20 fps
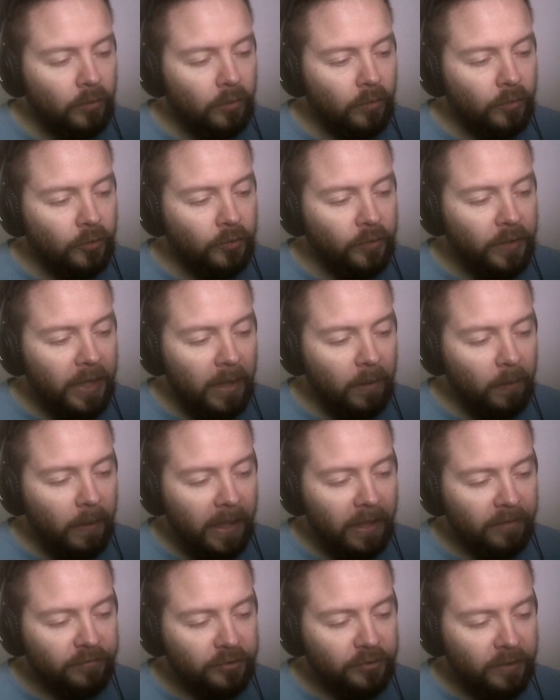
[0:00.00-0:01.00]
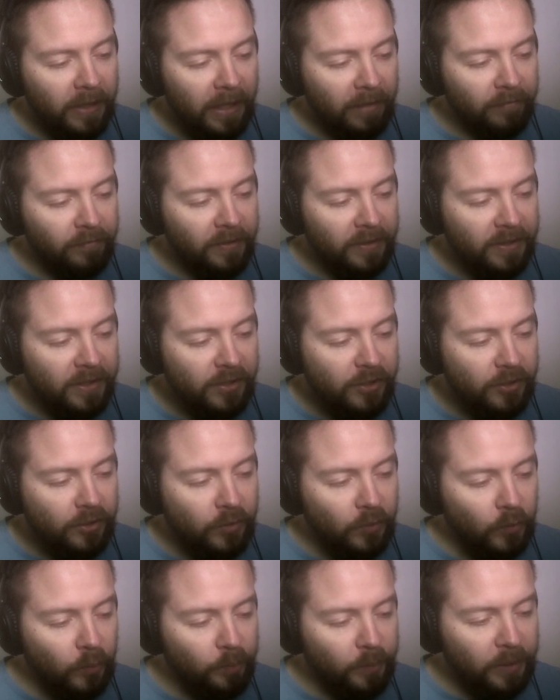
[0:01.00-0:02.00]
now have to have these
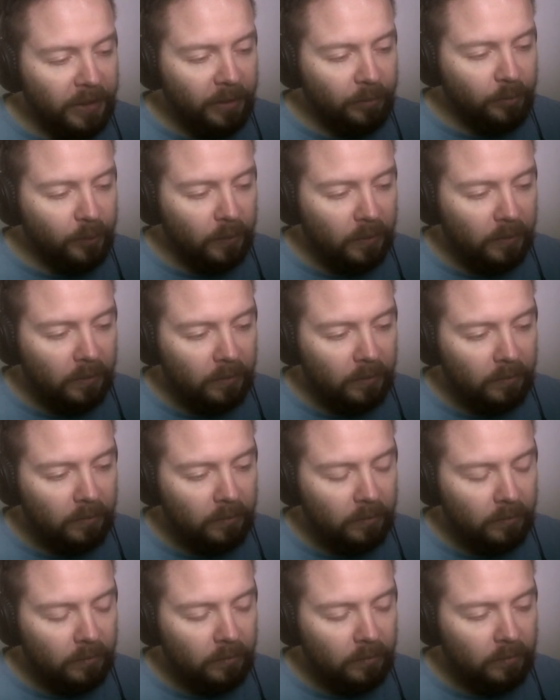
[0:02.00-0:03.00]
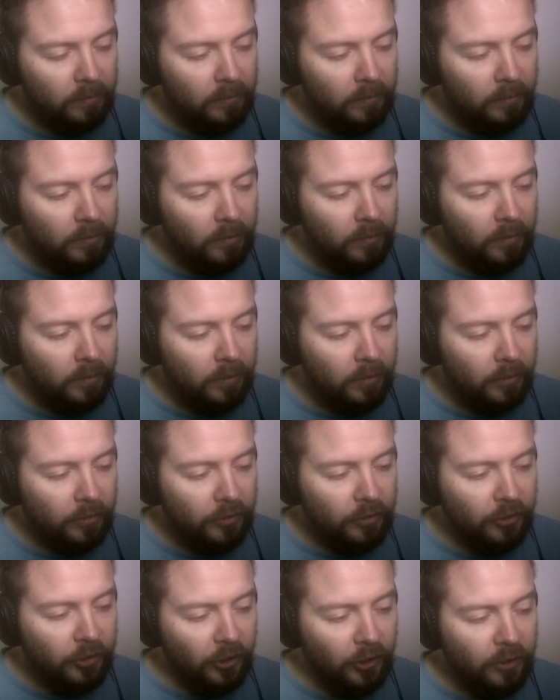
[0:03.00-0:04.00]
2 people
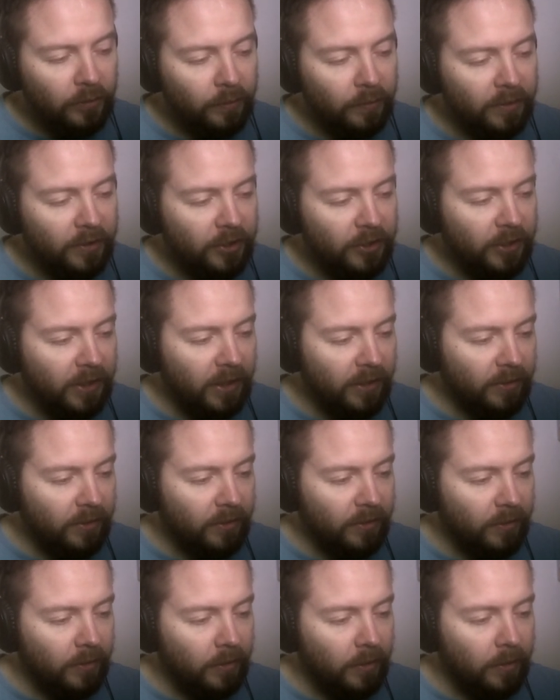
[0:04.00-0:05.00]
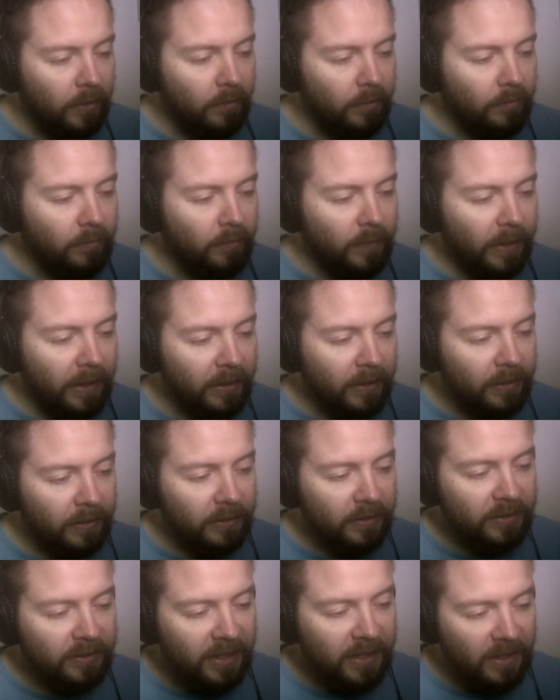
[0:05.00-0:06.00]
sync with each other, make
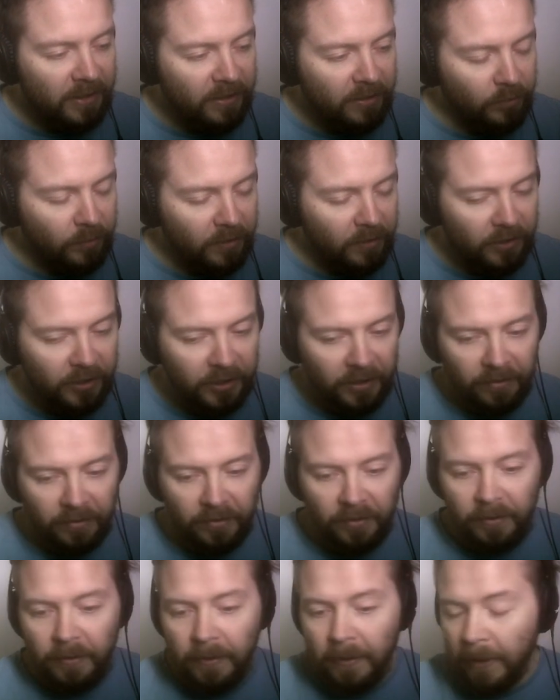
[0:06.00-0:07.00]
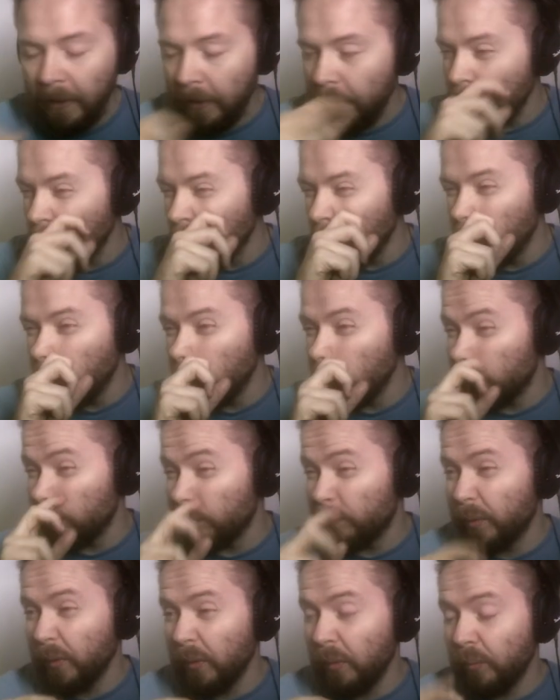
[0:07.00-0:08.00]
sense with each other on
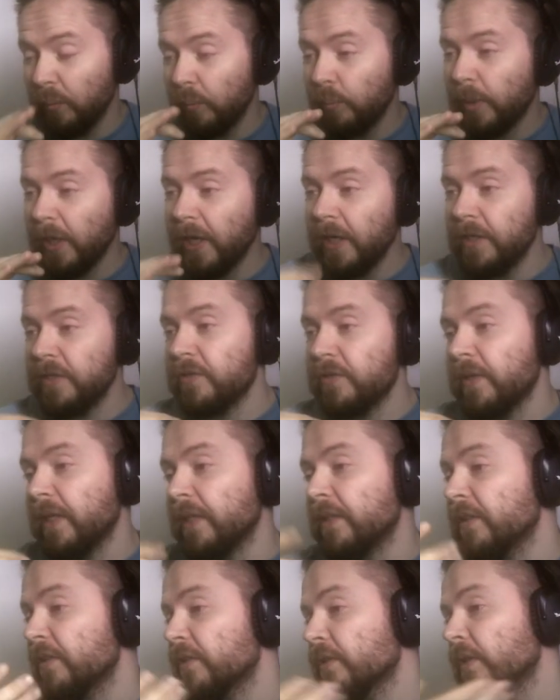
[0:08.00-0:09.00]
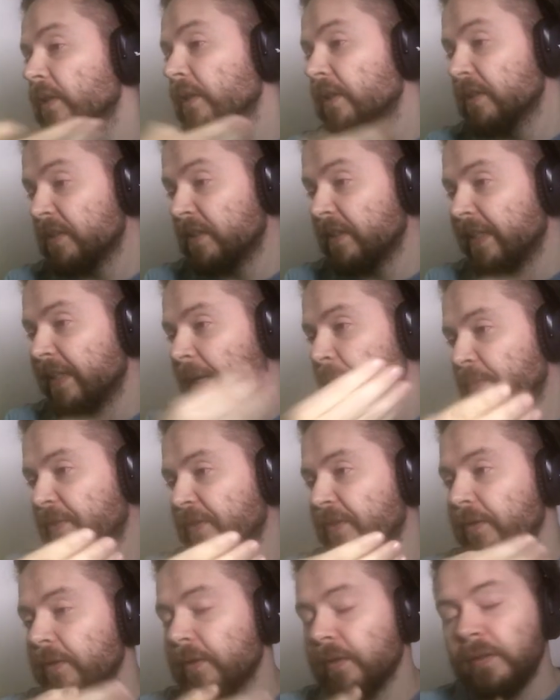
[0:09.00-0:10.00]
multiple parts, right? It's depth,
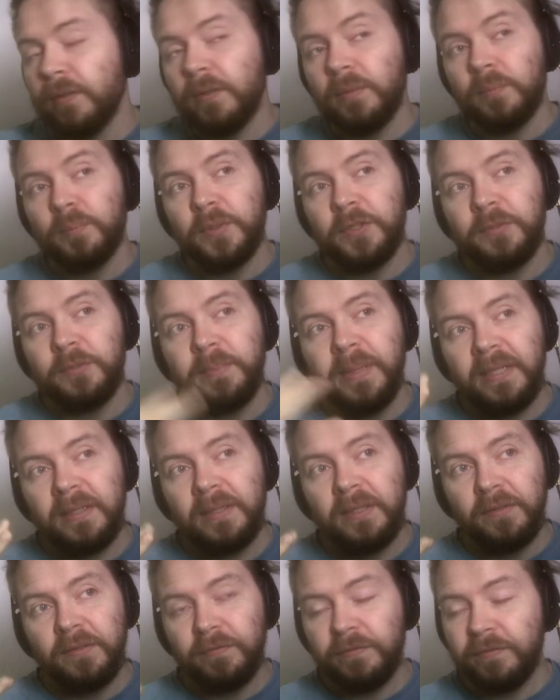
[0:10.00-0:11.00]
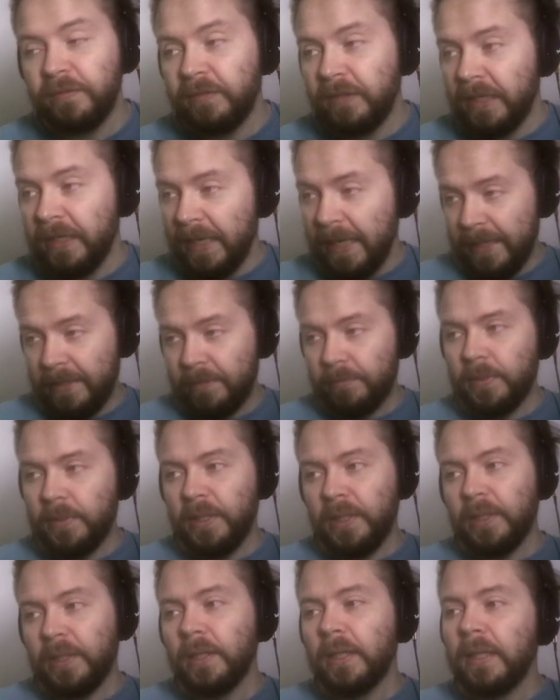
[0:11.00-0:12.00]
perspective,
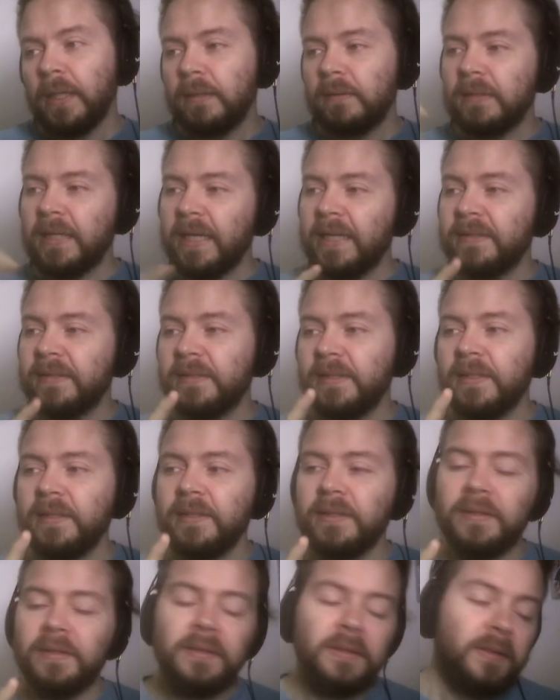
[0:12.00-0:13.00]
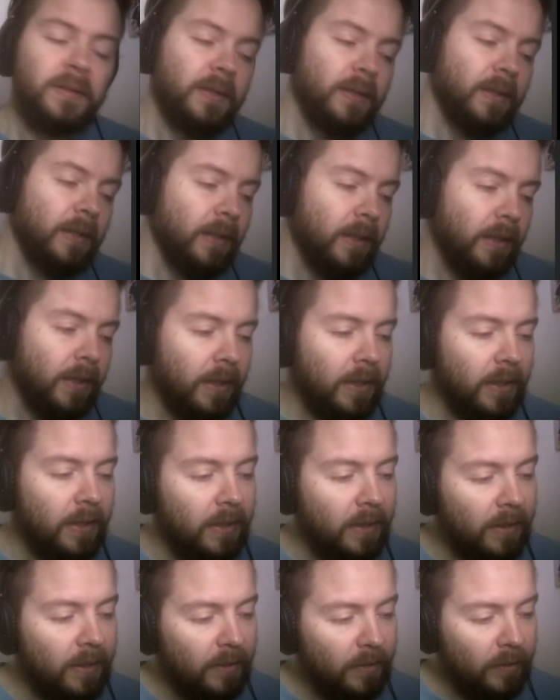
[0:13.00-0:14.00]
anatomy, lighting,
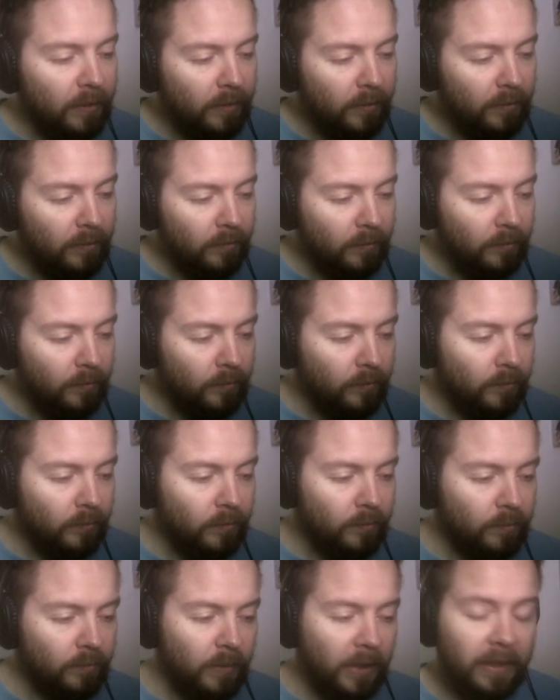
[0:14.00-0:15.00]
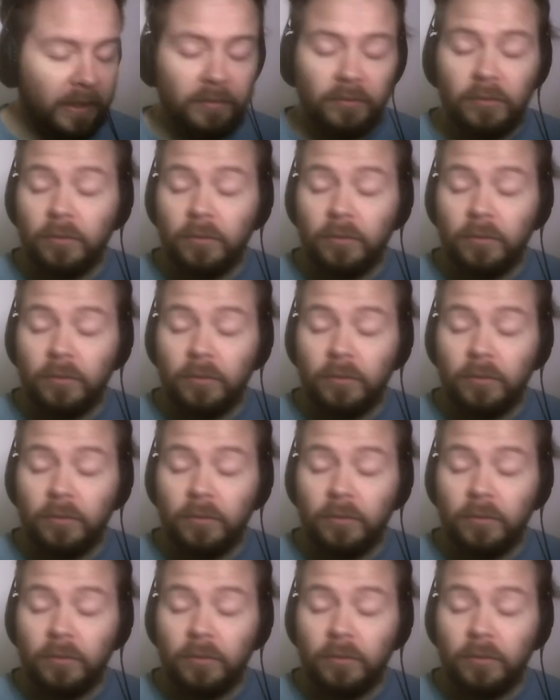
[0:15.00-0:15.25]
like